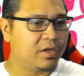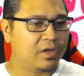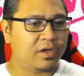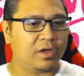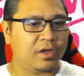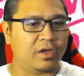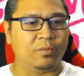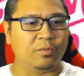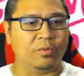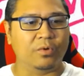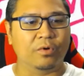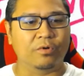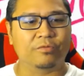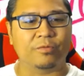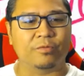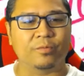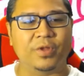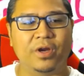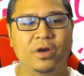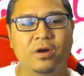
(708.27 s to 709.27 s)
and we'll go
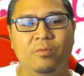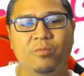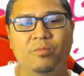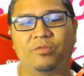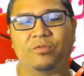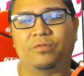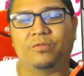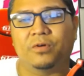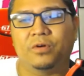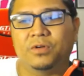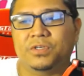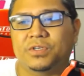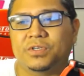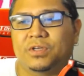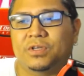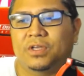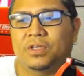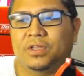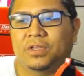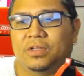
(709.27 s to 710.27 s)
from there. But first,
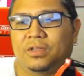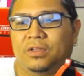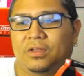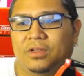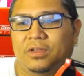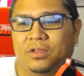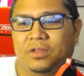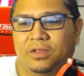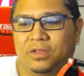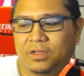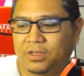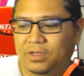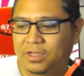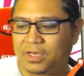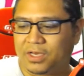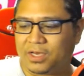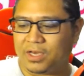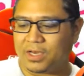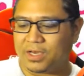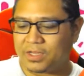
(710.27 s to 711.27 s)

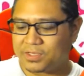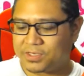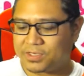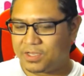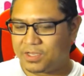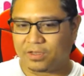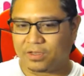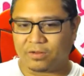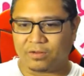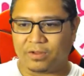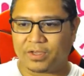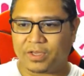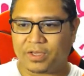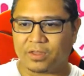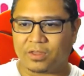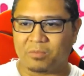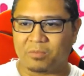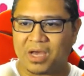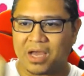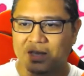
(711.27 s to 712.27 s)
let's take a look at
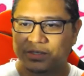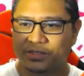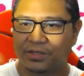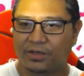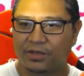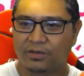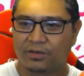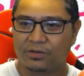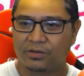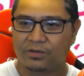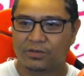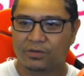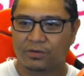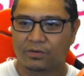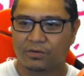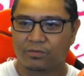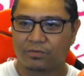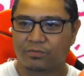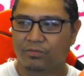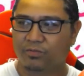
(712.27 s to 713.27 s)
the boxing.
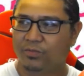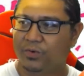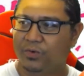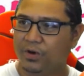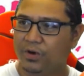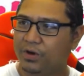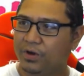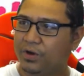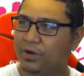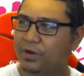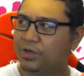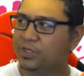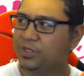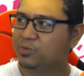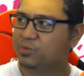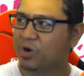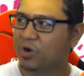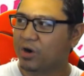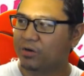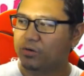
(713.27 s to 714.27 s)
So pretty
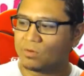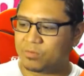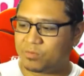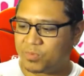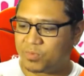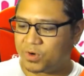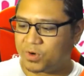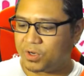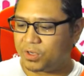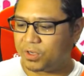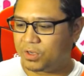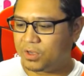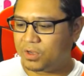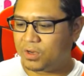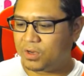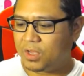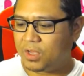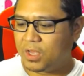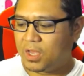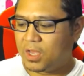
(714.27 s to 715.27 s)
Spartan, pretty
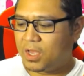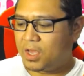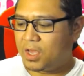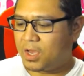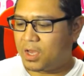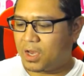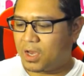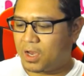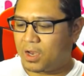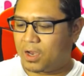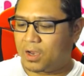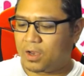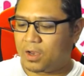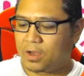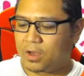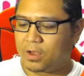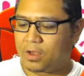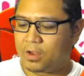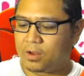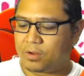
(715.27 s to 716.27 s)
good.
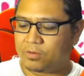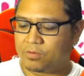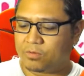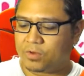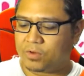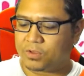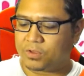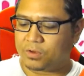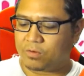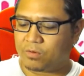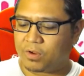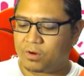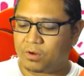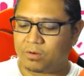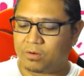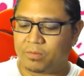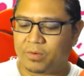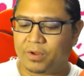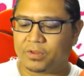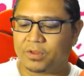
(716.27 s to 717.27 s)
Nothing to write
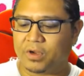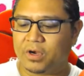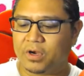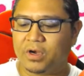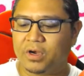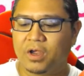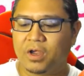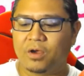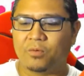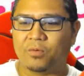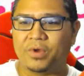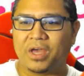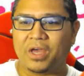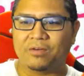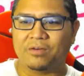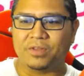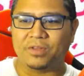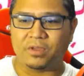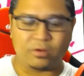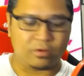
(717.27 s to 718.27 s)
home about there. We
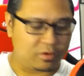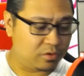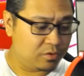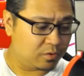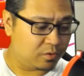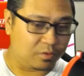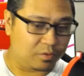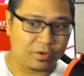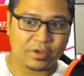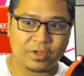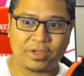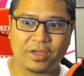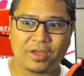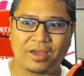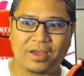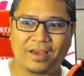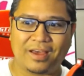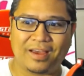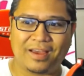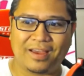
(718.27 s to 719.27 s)
have the, ooh,
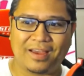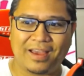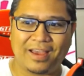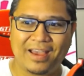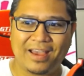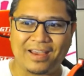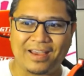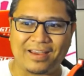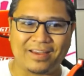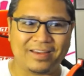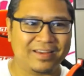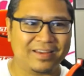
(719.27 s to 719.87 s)
hey,